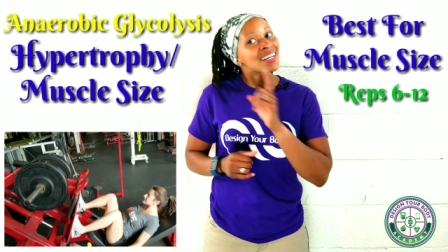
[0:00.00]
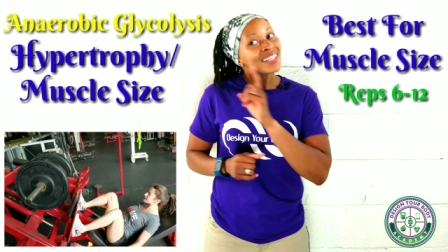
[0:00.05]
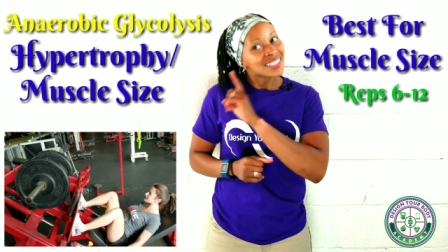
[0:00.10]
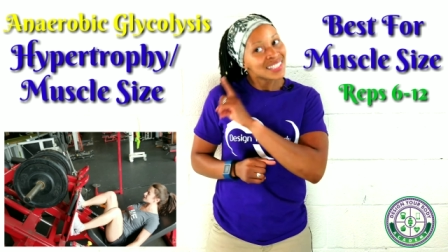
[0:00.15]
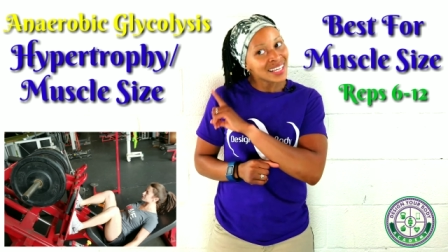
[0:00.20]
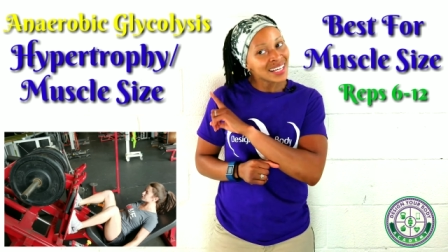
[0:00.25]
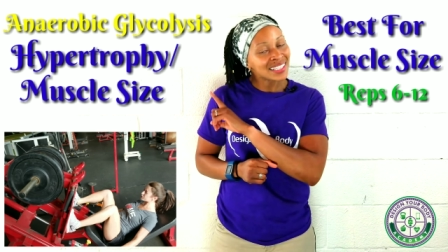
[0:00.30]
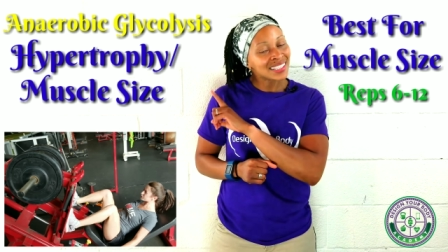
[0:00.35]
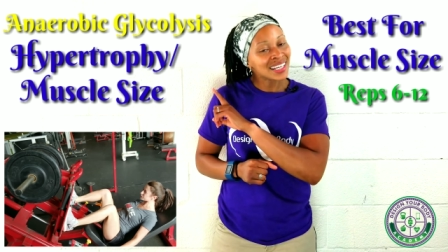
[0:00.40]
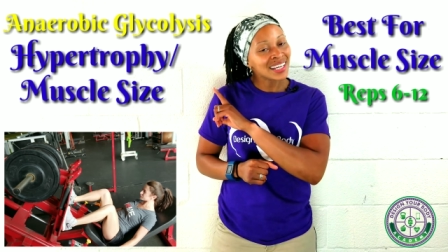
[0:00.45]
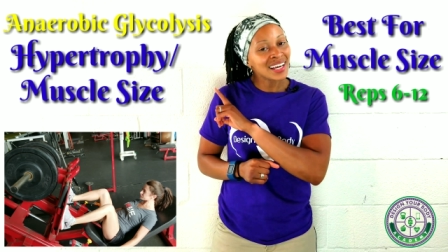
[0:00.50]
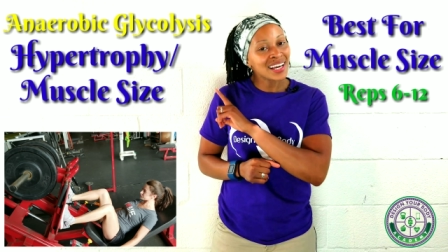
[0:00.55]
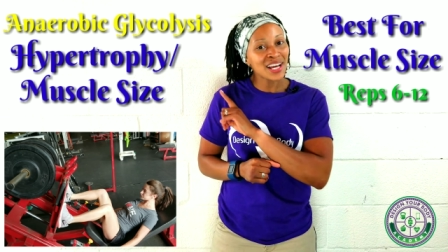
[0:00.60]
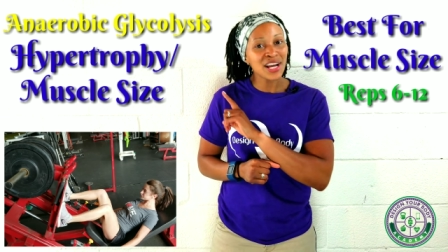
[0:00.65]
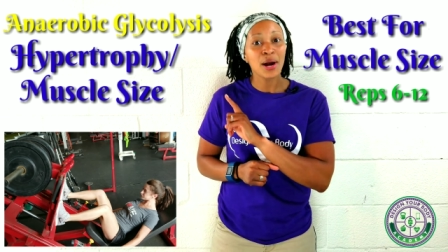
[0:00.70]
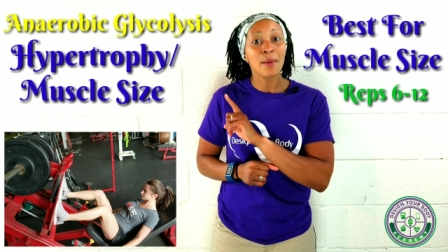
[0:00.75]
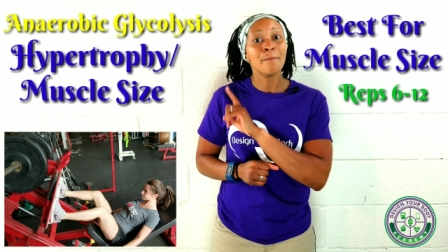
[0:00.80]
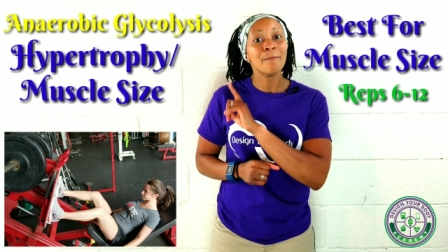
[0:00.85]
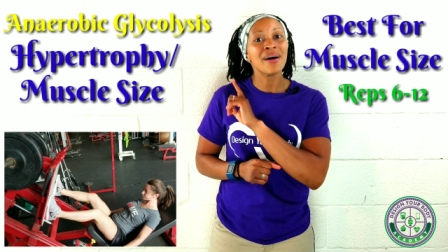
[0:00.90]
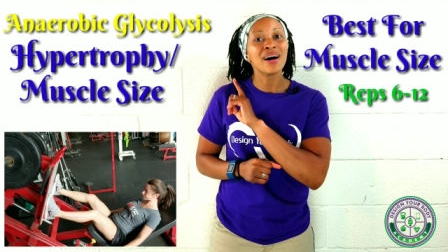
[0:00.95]
ding
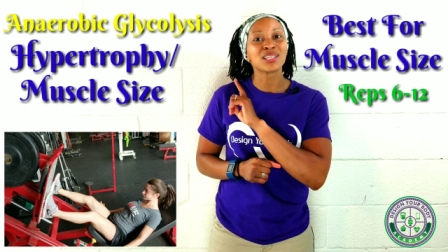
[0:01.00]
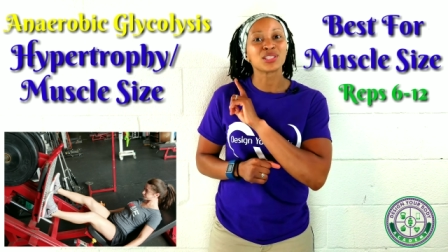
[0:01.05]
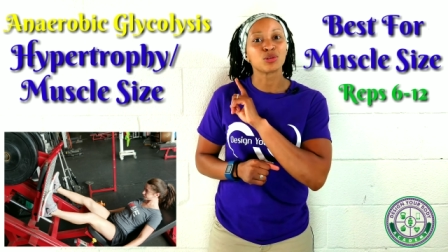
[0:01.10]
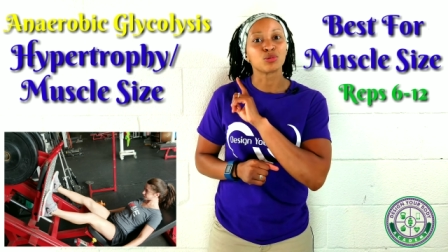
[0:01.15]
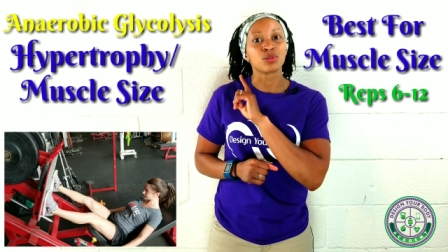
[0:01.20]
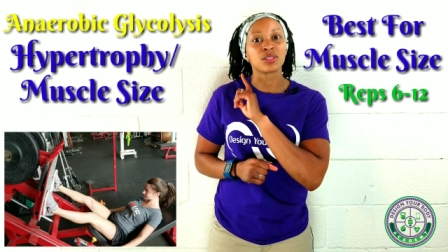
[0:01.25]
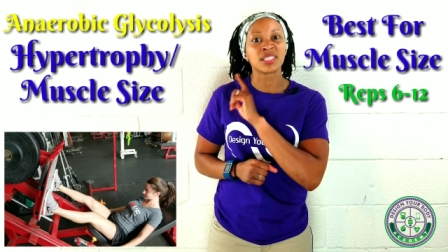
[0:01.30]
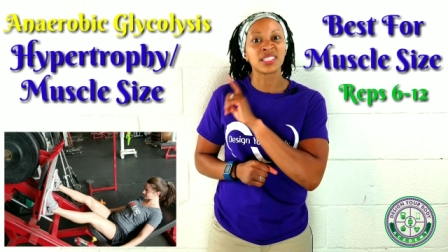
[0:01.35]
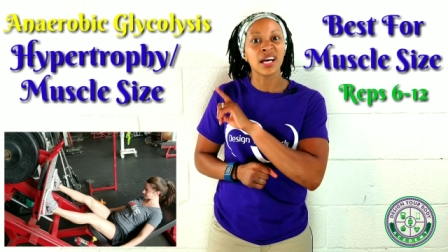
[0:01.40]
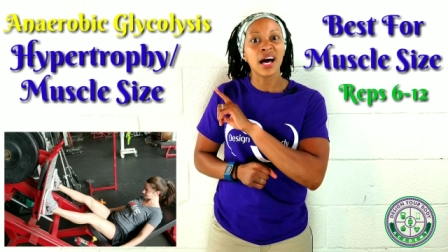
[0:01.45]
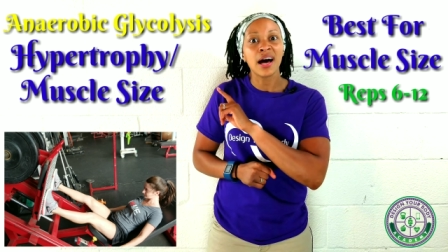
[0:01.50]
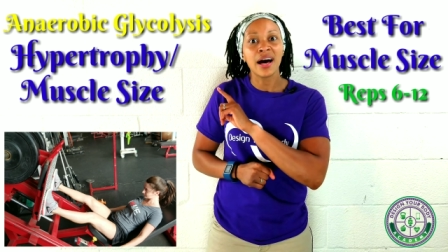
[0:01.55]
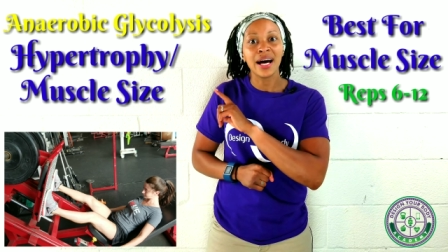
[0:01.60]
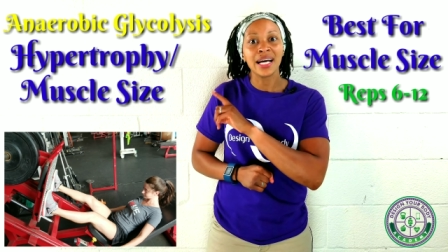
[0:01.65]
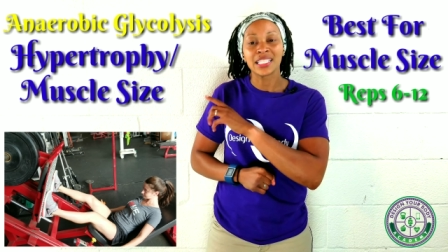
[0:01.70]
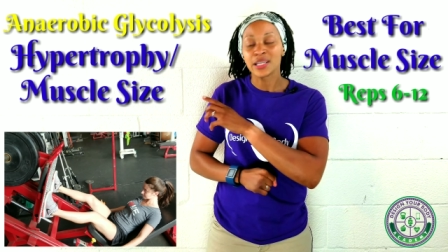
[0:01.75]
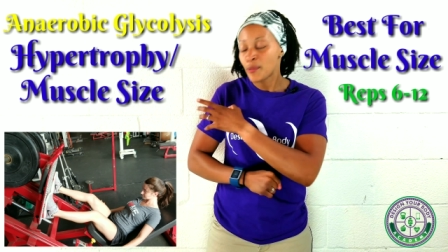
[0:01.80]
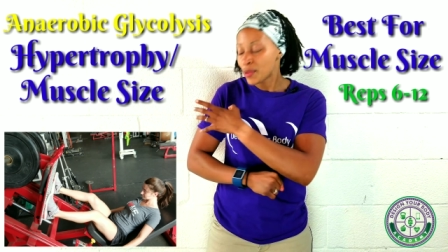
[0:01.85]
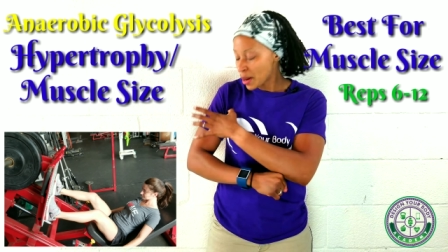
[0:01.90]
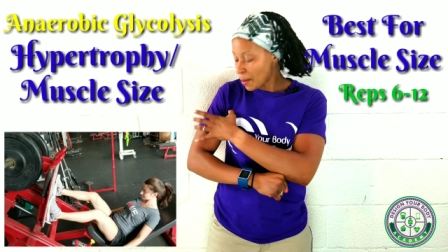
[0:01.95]
ding, muscle
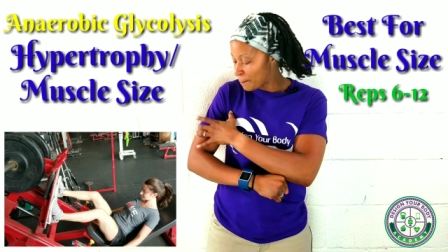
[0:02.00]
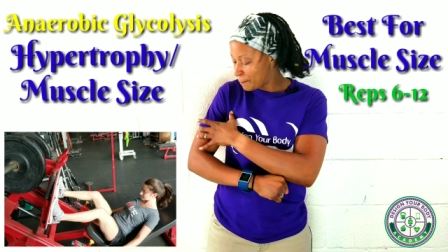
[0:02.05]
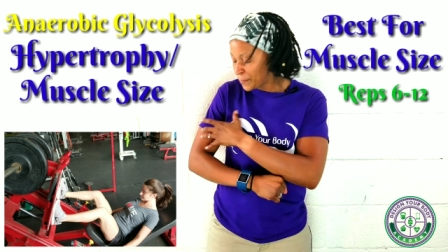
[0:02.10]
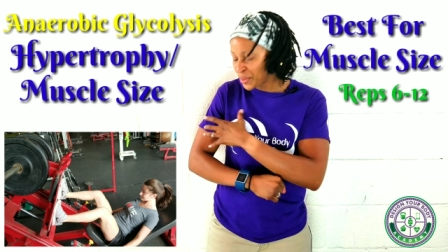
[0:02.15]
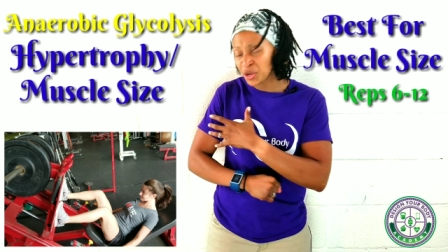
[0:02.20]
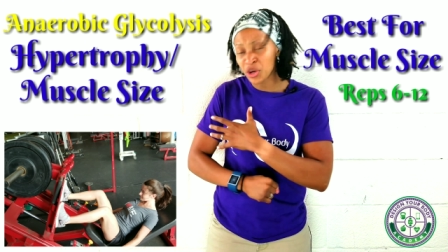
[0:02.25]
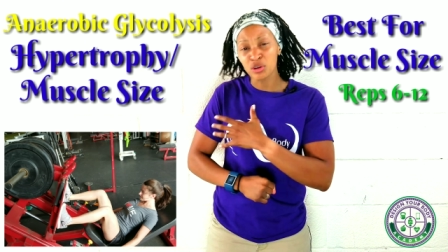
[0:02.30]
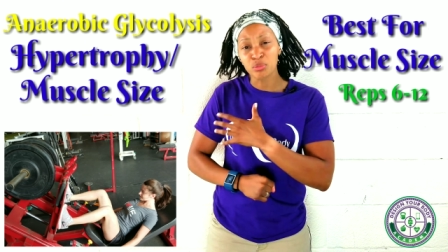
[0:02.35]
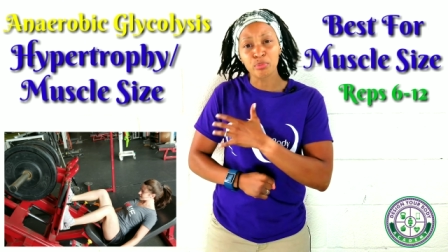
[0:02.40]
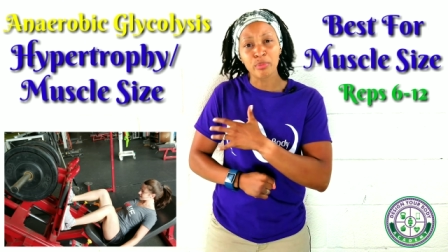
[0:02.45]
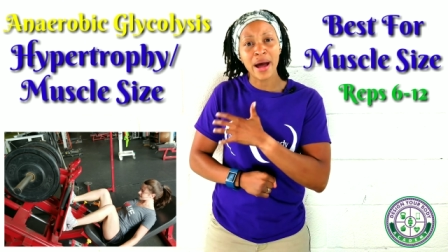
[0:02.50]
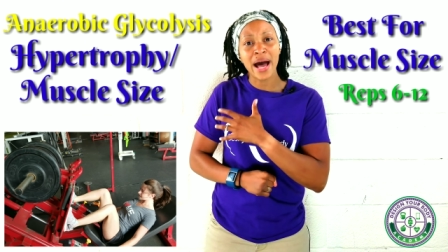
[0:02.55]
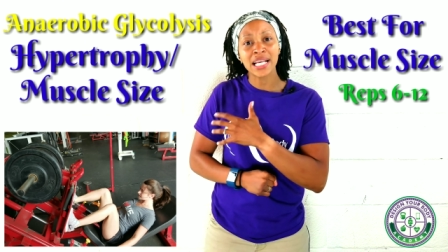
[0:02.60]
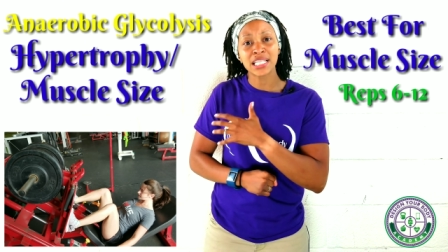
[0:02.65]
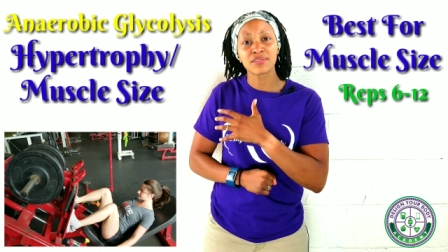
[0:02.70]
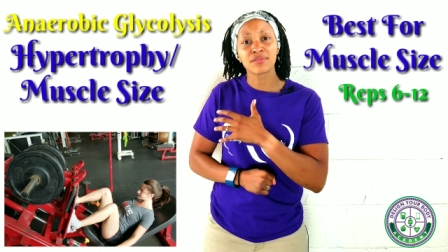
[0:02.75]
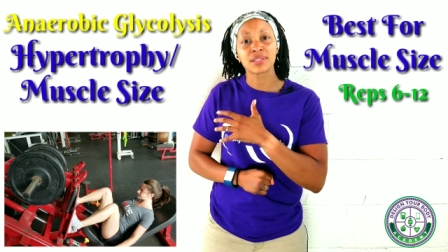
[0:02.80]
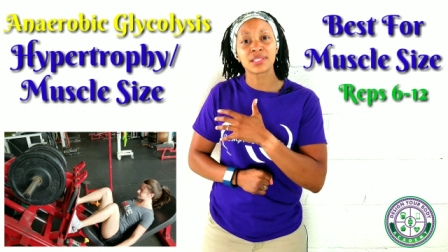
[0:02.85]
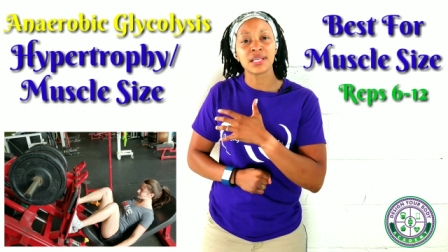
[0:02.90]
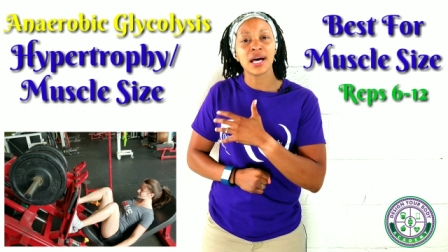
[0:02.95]
size, I want to build
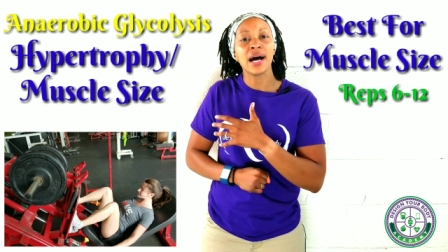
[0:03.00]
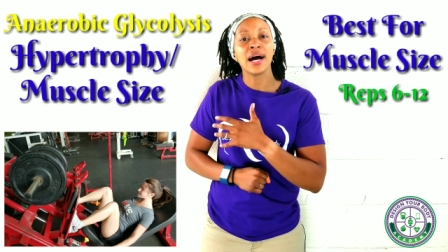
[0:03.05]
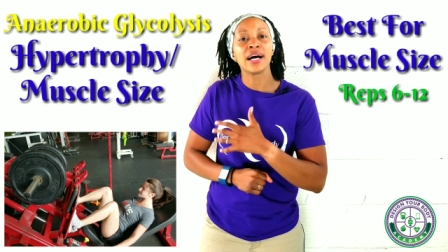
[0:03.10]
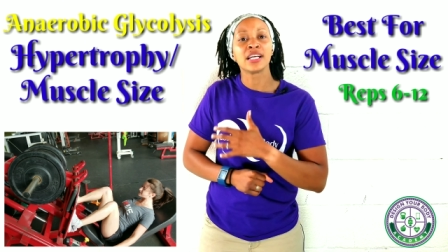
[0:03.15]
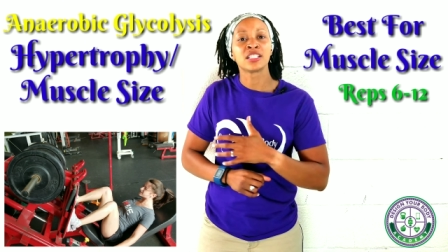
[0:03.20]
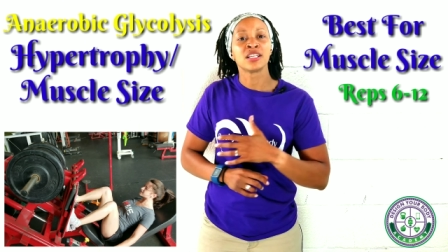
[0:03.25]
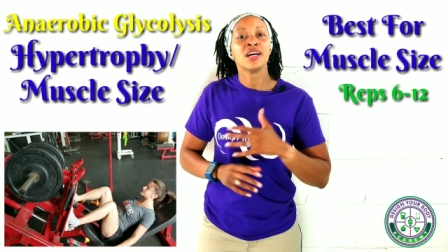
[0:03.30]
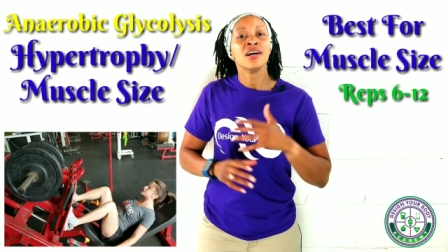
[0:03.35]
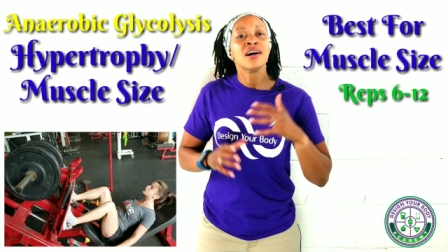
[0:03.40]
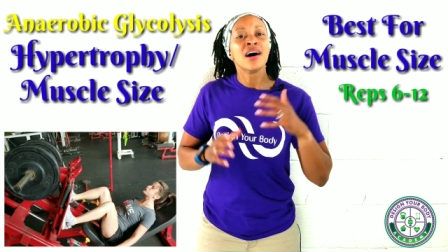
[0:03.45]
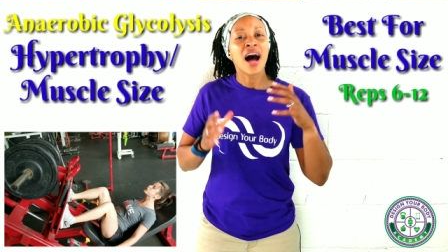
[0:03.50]
massive size,